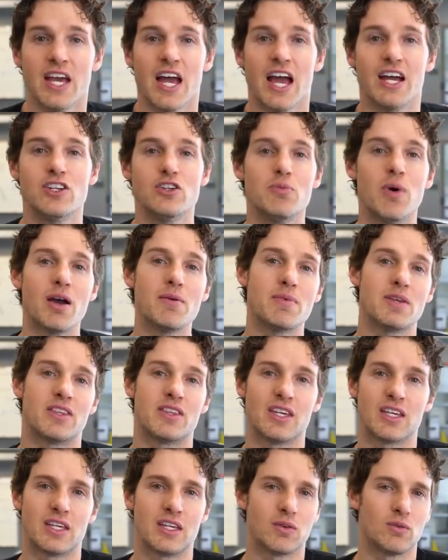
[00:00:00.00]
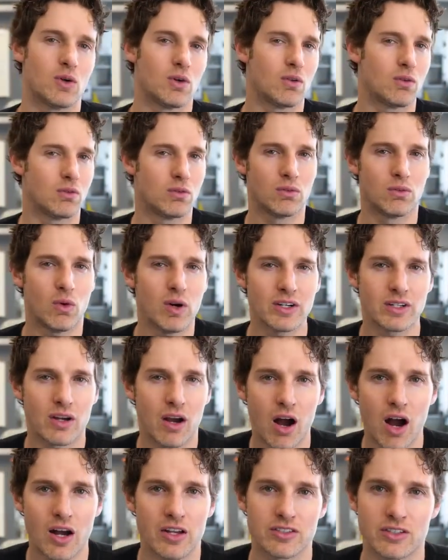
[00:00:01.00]
And you might be thinking, well, what
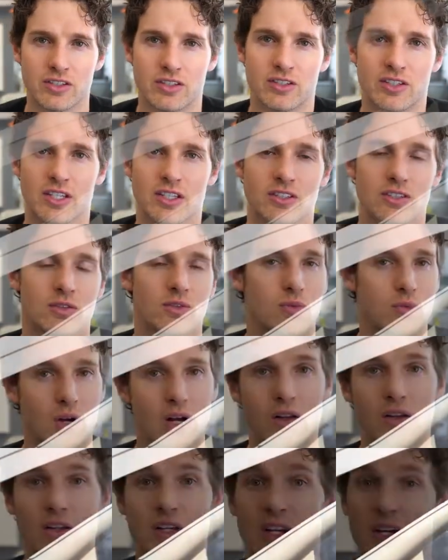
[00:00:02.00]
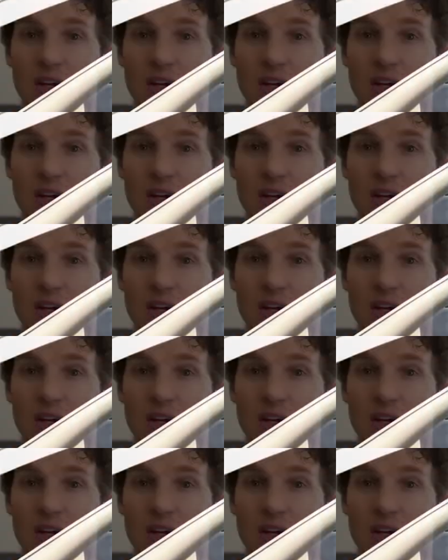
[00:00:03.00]
causes this? Well,